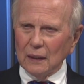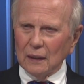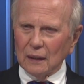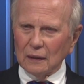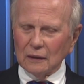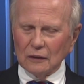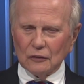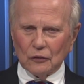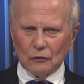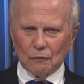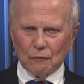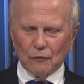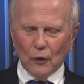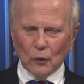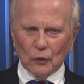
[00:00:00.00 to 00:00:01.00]
Uh, let's
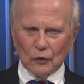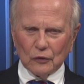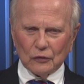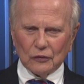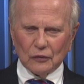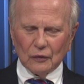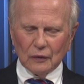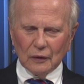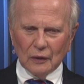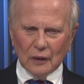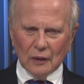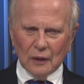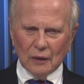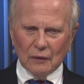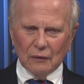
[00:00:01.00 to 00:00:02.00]
focus
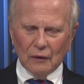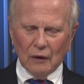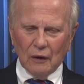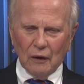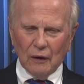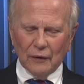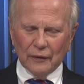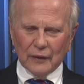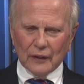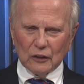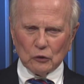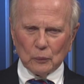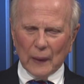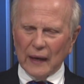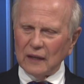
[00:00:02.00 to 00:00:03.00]
uh, on the
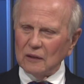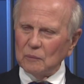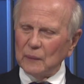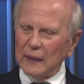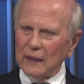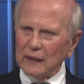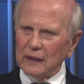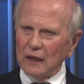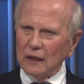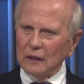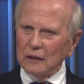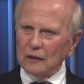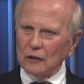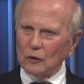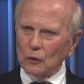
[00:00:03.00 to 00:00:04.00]
expanded
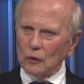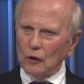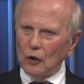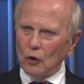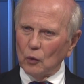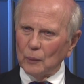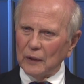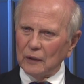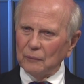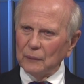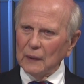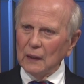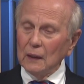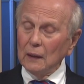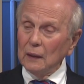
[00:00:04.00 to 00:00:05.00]
Medicaid in Oklahoma
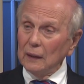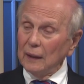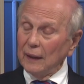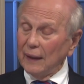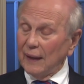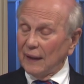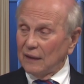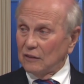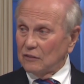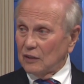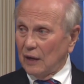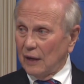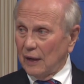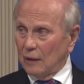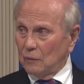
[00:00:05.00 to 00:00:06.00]
at a
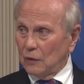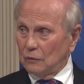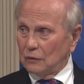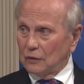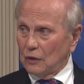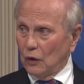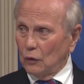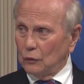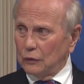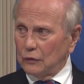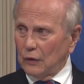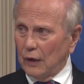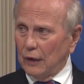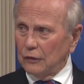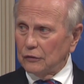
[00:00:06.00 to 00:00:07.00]
time of a COVID
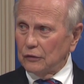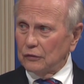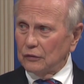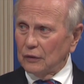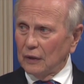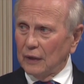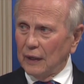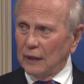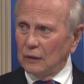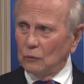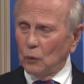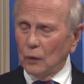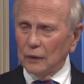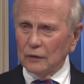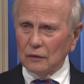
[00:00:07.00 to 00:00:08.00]
crisis and
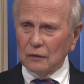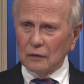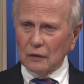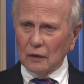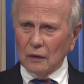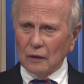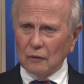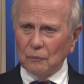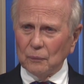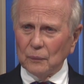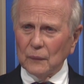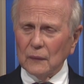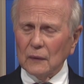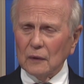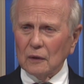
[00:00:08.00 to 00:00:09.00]
what uh, uh
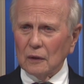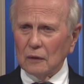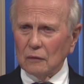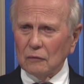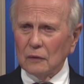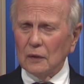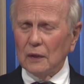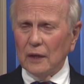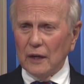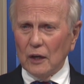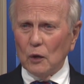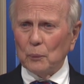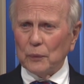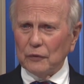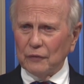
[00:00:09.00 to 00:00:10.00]

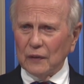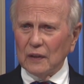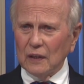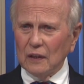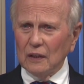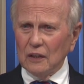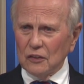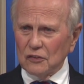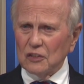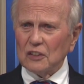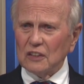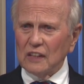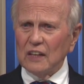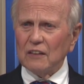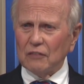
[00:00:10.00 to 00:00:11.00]
help, if any, is
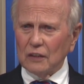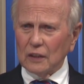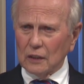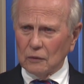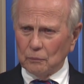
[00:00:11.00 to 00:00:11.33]
it giving?